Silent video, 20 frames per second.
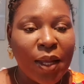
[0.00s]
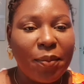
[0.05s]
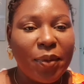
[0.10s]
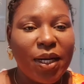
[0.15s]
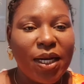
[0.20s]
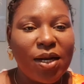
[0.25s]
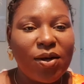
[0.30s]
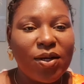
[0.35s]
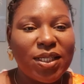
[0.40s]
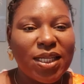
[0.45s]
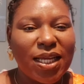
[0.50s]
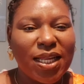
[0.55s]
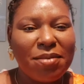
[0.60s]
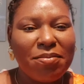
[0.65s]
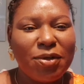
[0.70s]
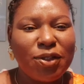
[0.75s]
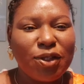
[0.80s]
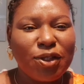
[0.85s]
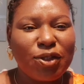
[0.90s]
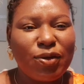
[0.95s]
But then I was like, let
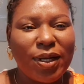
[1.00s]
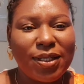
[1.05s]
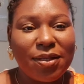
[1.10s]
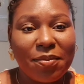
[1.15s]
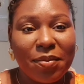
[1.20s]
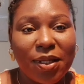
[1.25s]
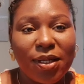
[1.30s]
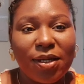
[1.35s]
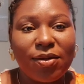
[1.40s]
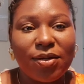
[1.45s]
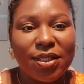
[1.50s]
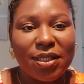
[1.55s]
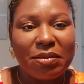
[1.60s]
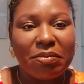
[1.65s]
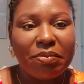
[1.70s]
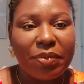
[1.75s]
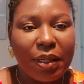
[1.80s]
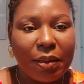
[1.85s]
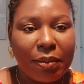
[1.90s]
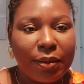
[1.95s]
me just try something else
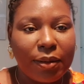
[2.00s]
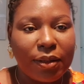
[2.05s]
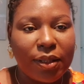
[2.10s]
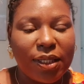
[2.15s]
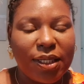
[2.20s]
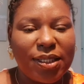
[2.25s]
in Babcock.